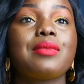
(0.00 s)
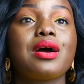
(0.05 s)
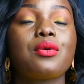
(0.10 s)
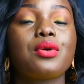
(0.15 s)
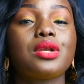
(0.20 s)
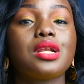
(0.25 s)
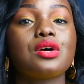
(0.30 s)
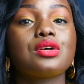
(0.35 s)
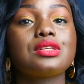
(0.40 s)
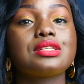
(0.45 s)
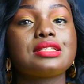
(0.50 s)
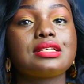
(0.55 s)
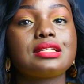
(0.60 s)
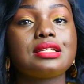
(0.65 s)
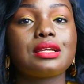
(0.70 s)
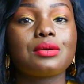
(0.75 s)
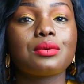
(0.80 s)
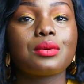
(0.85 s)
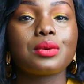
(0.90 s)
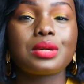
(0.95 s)
back when I was
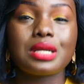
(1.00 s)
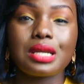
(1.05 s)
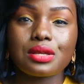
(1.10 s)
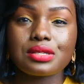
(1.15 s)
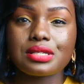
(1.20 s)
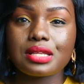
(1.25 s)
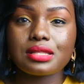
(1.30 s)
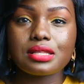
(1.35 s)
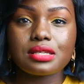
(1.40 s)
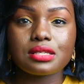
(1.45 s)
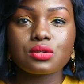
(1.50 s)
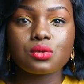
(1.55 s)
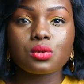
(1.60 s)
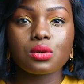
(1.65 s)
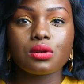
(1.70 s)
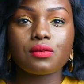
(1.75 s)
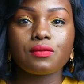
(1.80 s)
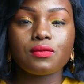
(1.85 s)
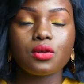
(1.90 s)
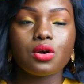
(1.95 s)
in when I was at the
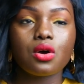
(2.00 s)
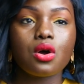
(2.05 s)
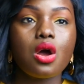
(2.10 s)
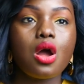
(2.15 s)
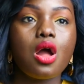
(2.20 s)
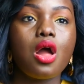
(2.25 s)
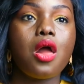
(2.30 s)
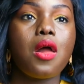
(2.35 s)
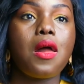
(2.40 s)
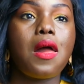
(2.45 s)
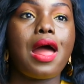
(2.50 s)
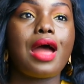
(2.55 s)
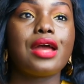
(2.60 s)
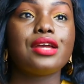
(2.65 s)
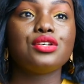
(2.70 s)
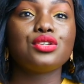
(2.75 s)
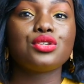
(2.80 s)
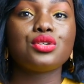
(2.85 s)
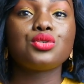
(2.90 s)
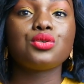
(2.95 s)
School of Law, I
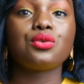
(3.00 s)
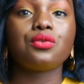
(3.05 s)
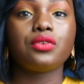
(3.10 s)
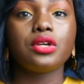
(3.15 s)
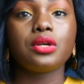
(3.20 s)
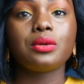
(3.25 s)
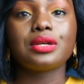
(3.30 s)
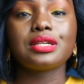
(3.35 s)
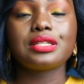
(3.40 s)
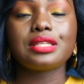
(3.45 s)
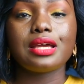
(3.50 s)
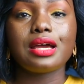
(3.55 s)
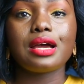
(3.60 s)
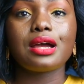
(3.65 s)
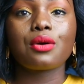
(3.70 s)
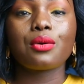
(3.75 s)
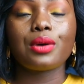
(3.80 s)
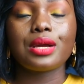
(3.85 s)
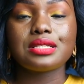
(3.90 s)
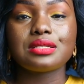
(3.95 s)
used to frequent
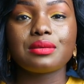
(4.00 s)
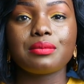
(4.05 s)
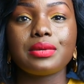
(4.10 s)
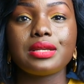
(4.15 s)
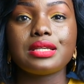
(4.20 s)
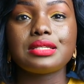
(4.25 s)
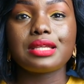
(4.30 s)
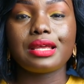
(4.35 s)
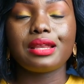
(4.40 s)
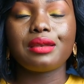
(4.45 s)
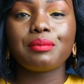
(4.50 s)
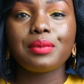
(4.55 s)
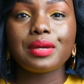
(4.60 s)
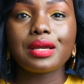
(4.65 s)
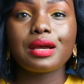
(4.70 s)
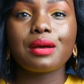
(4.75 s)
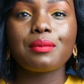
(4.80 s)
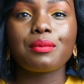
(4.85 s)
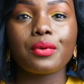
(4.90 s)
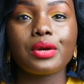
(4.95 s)
there quite a bit and
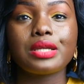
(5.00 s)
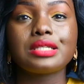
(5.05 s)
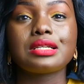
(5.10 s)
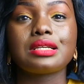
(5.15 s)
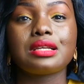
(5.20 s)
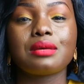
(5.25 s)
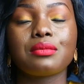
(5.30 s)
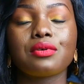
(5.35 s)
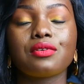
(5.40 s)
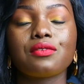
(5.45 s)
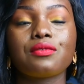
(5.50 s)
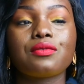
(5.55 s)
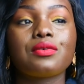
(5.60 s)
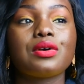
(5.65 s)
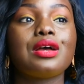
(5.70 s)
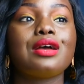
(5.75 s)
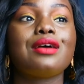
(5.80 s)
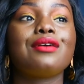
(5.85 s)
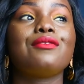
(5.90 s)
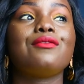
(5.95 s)
pick up quite a number of
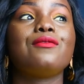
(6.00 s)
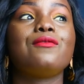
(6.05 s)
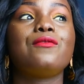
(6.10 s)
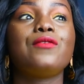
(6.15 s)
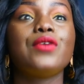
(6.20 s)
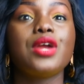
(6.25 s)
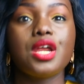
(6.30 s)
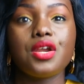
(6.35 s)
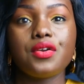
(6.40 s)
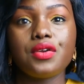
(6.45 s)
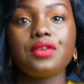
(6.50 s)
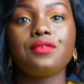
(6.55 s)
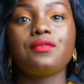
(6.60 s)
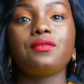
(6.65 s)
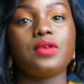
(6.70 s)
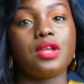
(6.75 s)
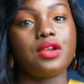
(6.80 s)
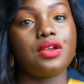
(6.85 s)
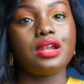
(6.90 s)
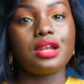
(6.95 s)
very,
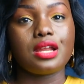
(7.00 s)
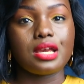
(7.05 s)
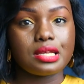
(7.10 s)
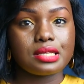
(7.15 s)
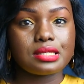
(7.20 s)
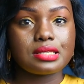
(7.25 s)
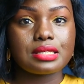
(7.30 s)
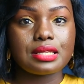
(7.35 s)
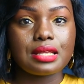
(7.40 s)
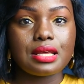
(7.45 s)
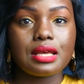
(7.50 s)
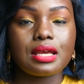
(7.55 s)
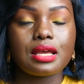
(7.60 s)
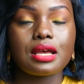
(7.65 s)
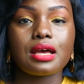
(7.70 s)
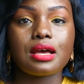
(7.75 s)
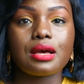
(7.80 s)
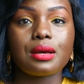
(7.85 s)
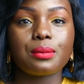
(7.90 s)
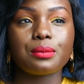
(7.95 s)
very nice
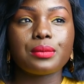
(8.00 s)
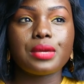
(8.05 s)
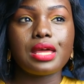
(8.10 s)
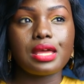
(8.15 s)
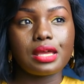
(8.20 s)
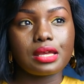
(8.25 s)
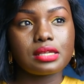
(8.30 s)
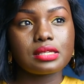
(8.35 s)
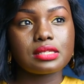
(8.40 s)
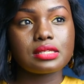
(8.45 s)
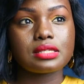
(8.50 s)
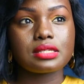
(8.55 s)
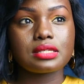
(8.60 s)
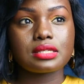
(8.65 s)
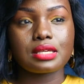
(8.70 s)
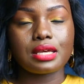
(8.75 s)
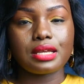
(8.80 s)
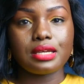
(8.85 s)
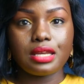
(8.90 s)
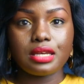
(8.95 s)
um,
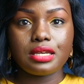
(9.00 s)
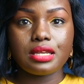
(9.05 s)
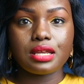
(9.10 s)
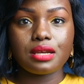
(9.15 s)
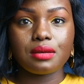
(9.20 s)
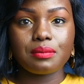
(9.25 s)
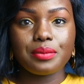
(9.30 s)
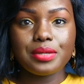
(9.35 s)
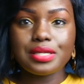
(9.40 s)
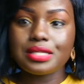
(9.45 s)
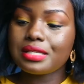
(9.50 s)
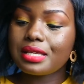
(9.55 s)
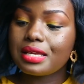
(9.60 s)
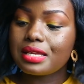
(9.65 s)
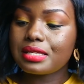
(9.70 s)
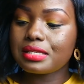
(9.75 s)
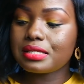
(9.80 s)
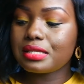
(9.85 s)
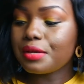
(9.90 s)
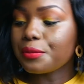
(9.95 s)
ex Canadian
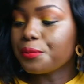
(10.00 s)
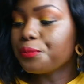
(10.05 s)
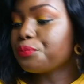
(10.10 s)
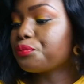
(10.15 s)
pieces